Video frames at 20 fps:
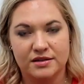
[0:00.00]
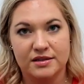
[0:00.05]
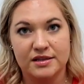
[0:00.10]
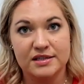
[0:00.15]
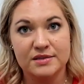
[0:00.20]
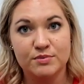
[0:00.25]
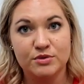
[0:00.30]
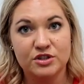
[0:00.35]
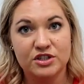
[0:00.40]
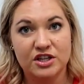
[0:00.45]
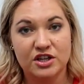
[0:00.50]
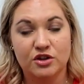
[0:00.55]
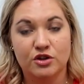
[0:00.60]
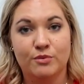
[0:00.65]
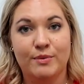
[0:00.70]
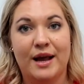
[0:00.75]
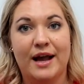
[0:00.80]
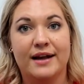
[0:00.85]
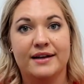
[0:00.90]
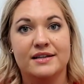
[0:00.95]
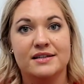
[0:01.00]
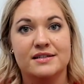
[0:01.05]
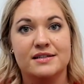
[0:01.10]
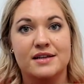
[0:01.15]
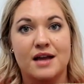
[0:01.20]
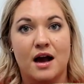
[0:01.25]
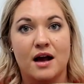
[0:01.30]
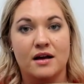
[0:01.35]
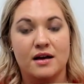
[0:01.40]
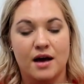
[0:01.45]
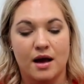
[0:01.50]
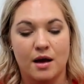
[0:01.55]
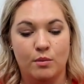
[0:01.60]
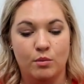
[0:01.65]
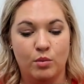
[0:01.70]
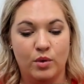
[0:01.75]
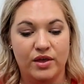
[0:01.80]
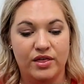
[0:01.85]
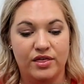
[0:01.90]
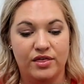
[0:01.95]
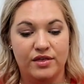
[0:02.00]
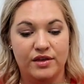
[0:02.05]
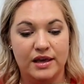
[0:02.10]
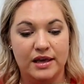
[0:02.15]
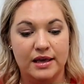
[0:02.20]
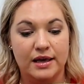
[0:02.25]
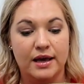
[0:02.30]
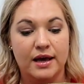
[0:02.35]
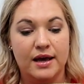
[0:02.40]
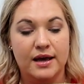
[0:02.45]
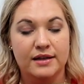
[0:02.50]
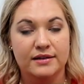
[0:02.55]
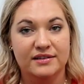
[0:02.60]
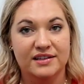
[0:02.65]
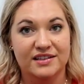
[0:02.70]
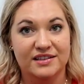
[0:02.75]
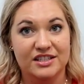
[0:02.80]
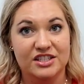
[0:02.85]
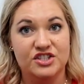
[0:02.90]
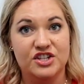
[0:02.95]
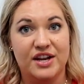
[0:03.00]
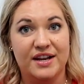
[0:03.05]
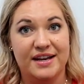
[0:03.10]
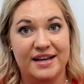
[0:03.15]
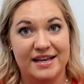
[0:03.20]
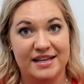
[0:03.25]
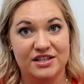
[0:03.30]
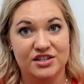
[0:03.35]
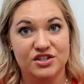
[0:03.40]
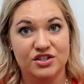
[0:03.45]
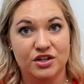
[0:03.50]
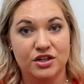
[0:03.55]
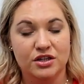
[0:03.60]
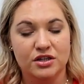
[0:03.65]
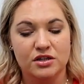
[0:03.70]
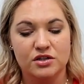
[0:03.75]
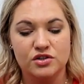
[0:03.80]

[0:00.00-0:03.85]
This particular bag does not come with the Lily Jade insert,